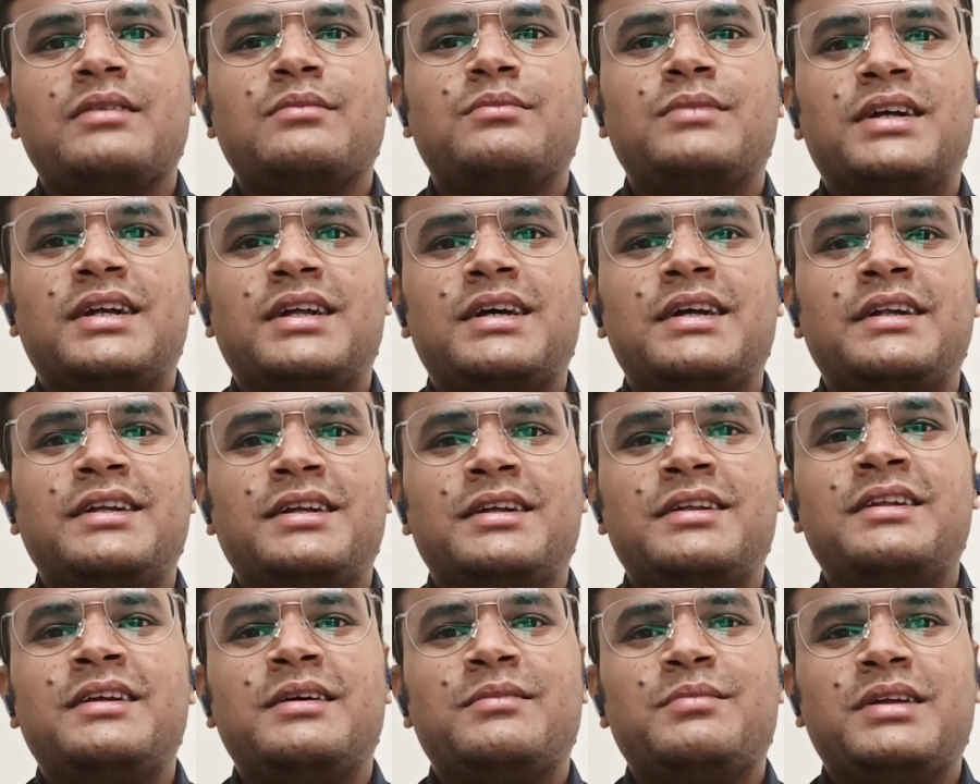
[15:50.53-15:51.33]
but I
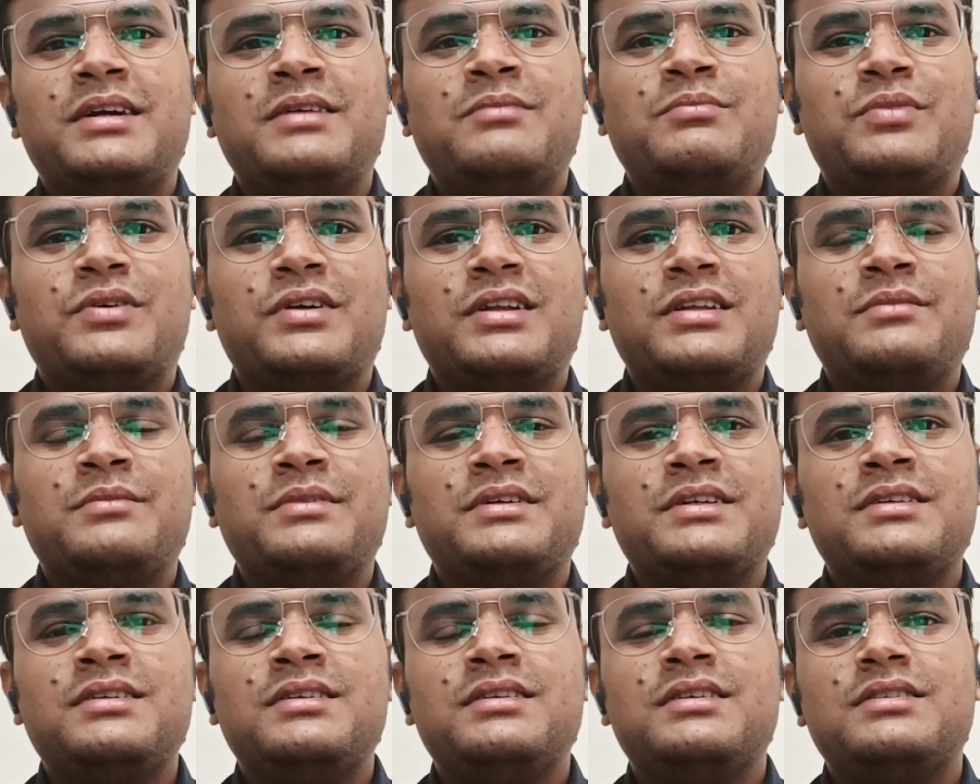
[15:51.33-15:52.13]
didn't apply in
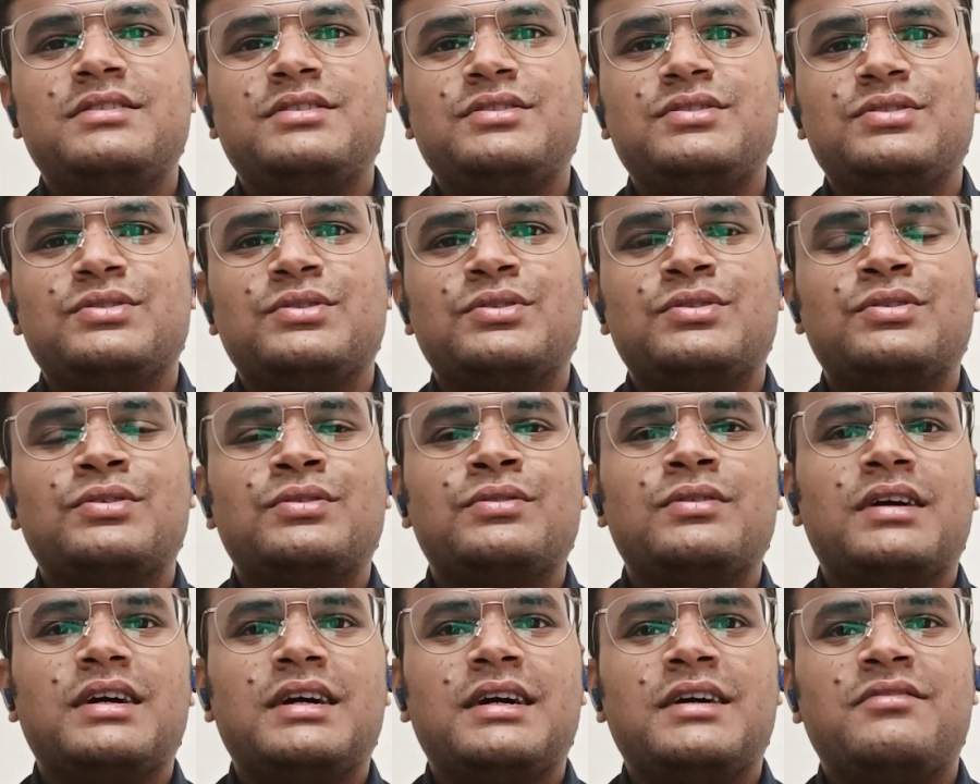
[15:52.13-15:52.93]
Polimi.
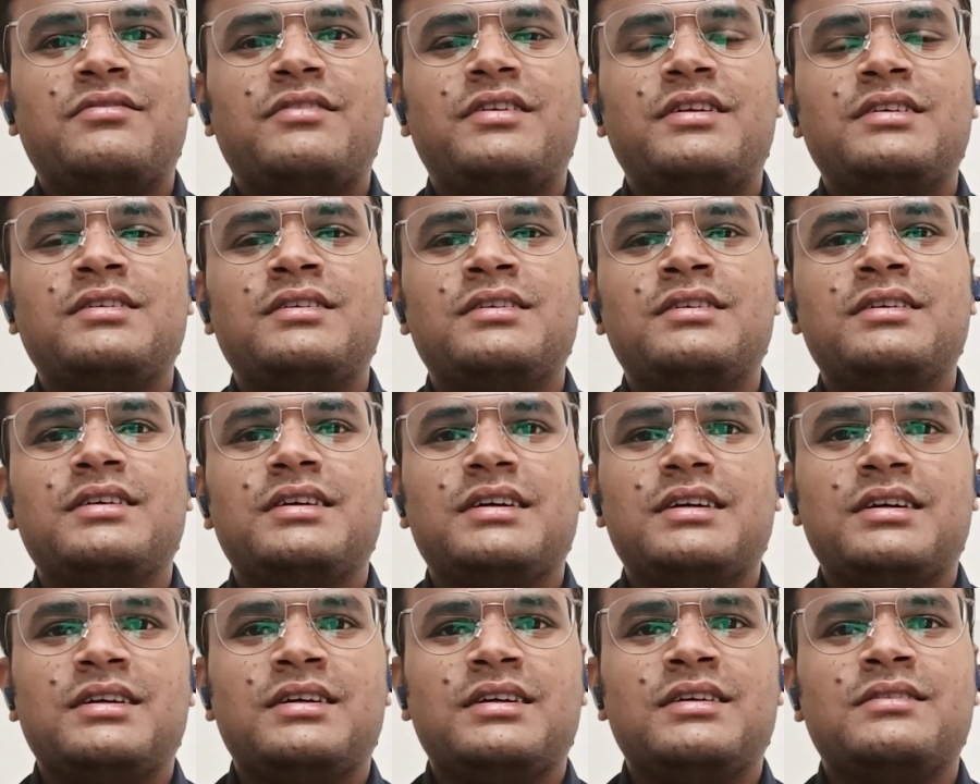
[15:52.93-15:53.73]
So
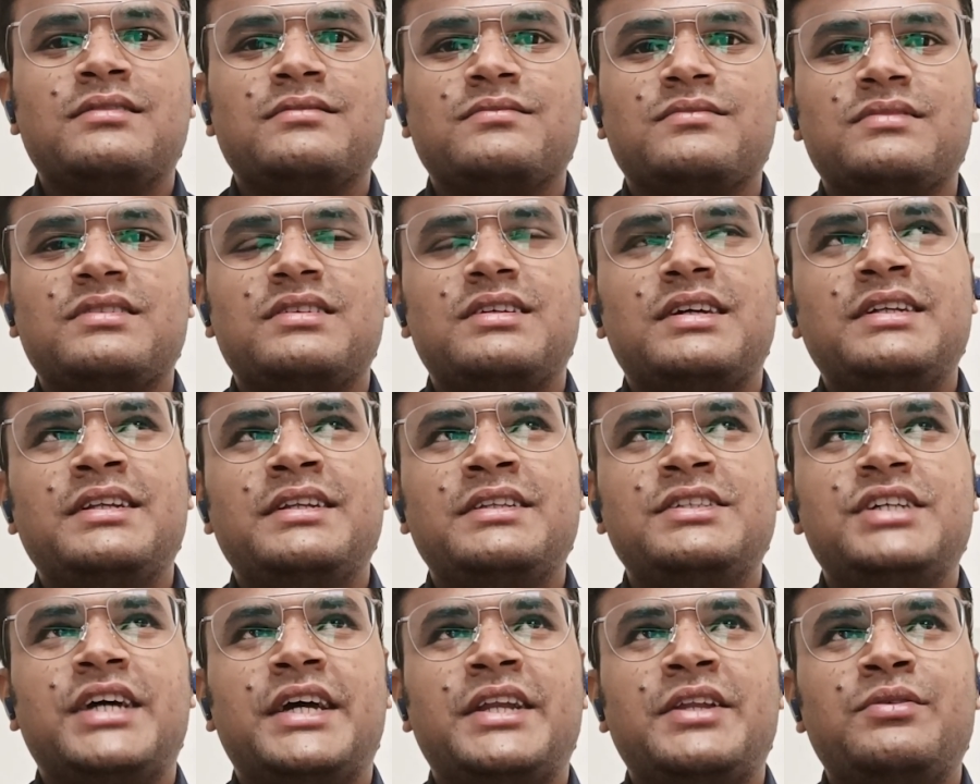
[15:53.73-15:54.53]
after
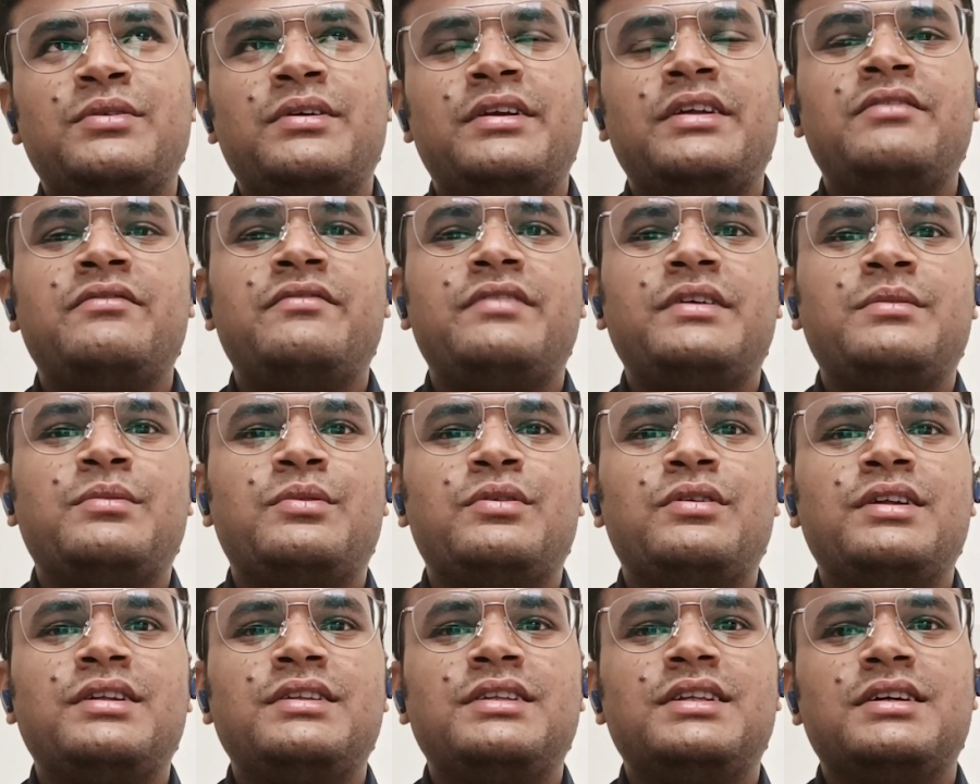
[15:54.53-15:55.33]
in January, in
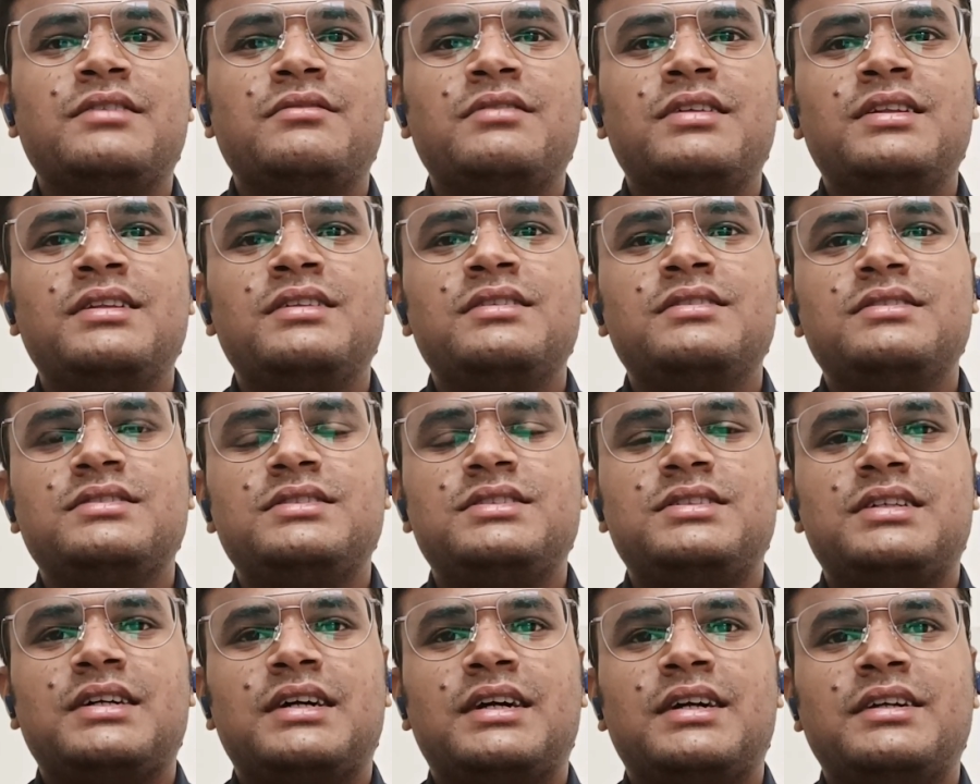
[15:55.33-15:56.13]
February, they will
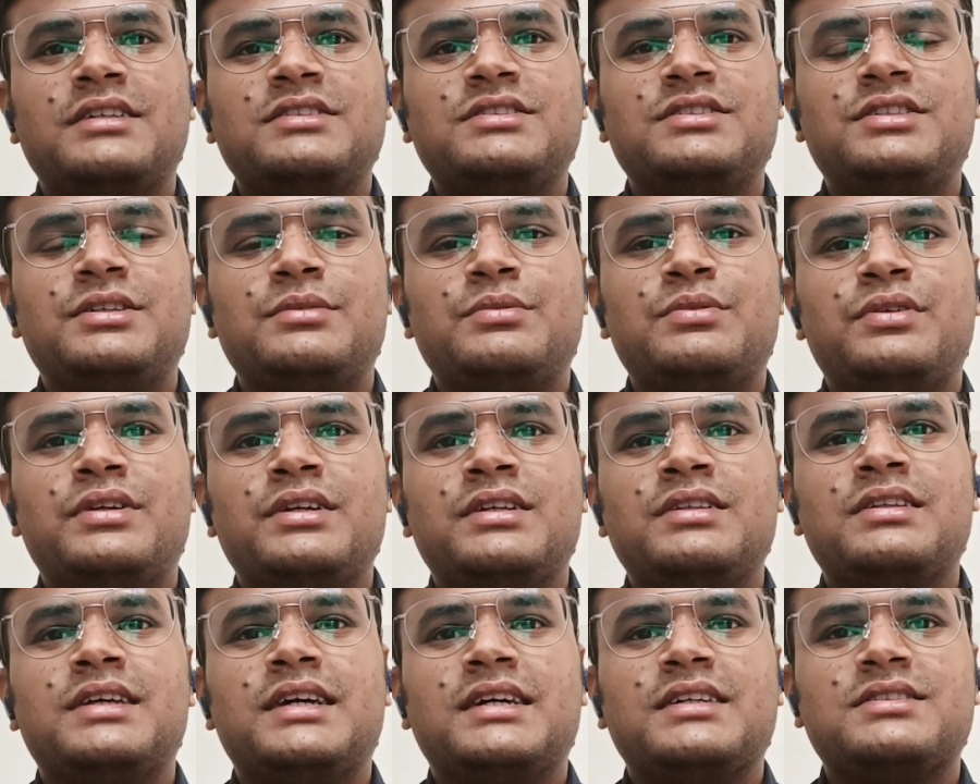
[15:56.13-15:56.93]
start
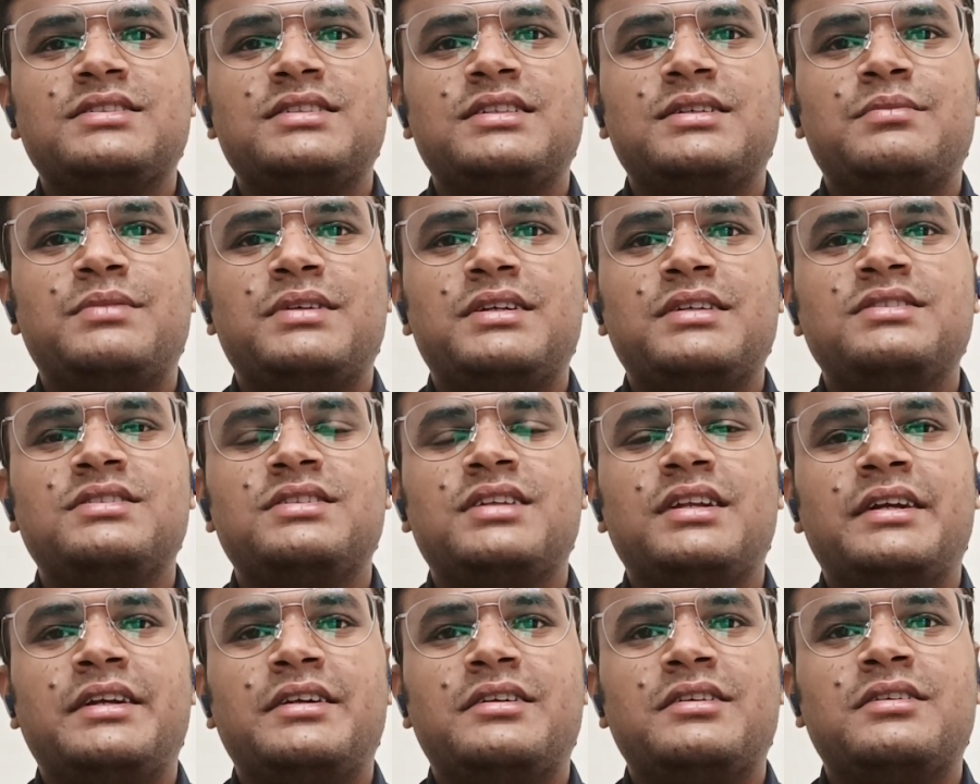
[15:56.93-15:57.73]
distributing the
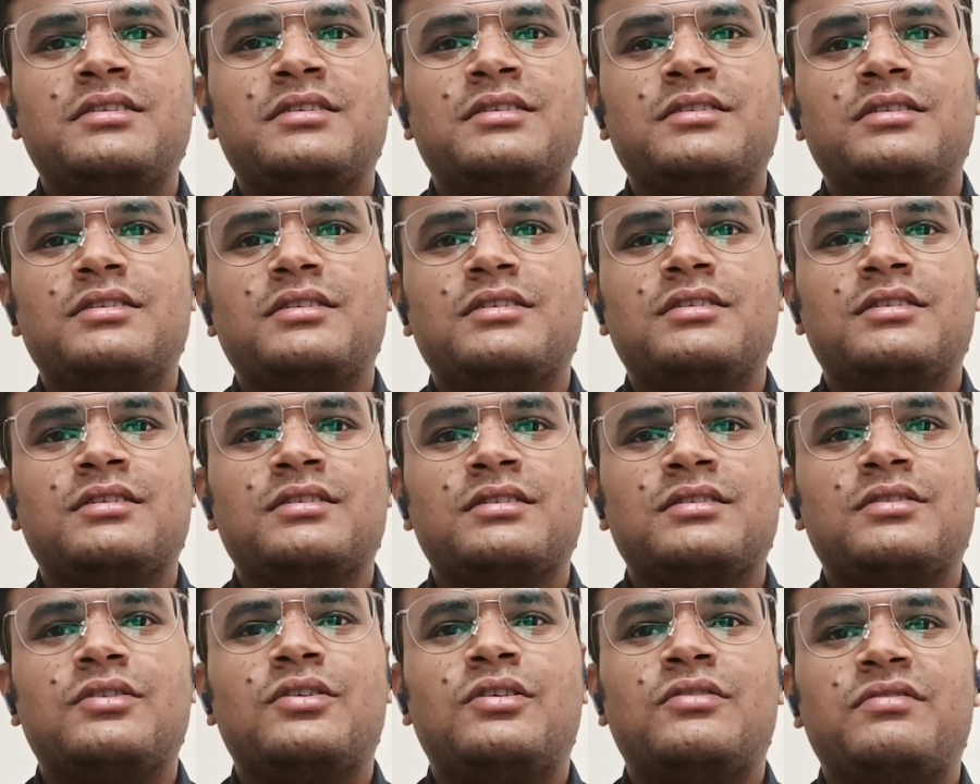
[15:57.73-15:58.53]
acceptance letter
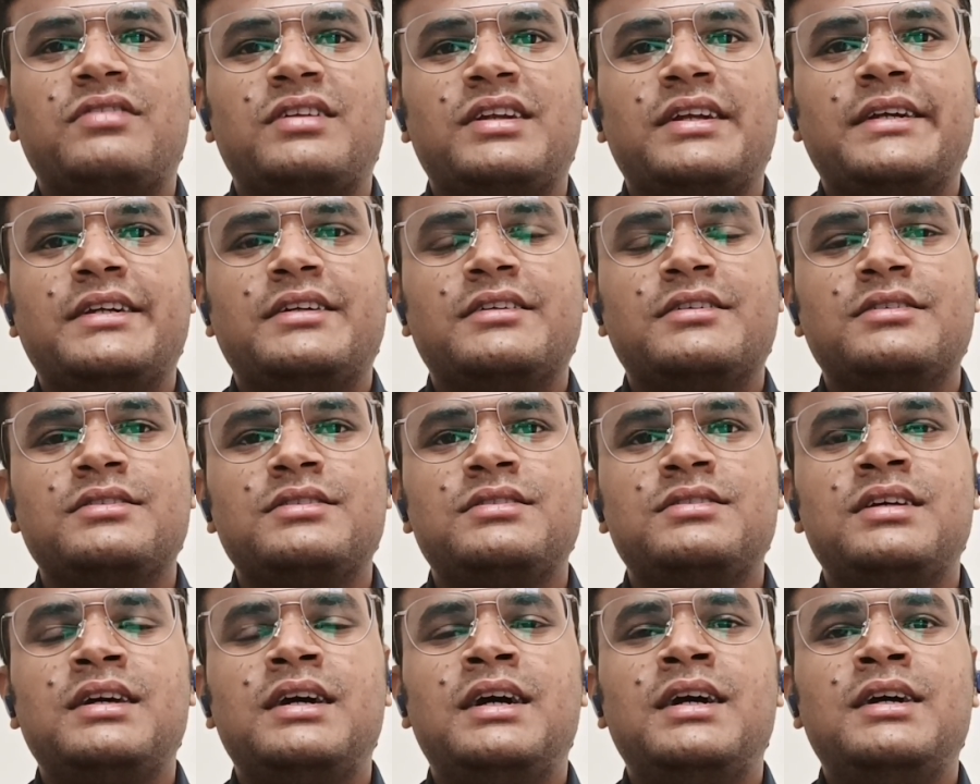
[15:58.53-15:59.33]
or offer
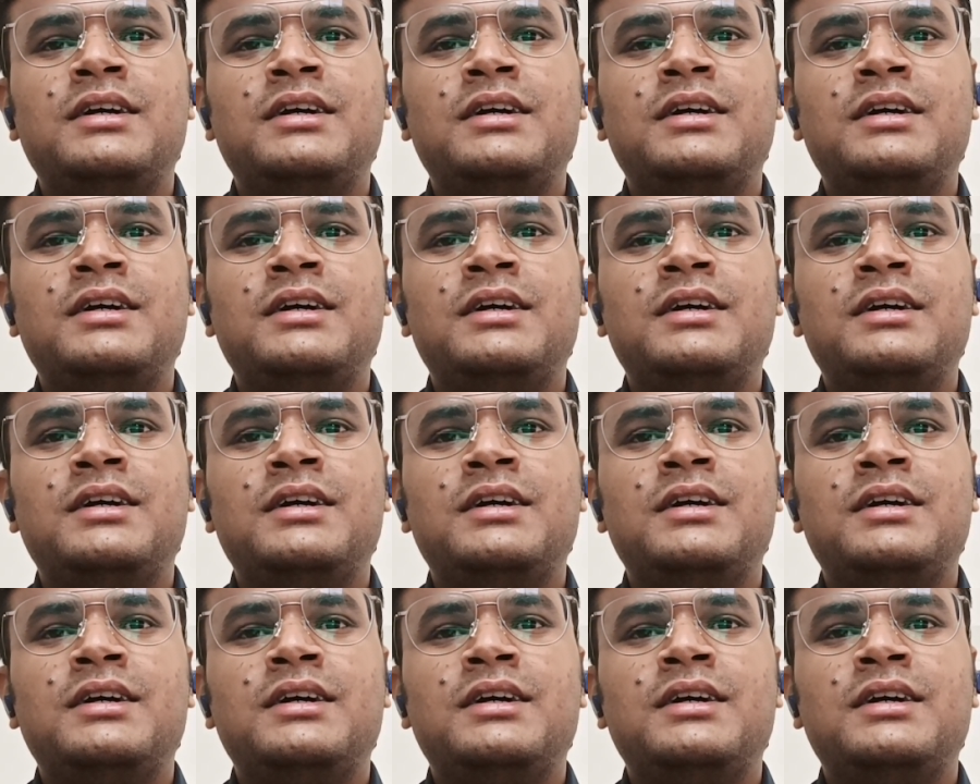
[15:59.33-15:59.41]
letters.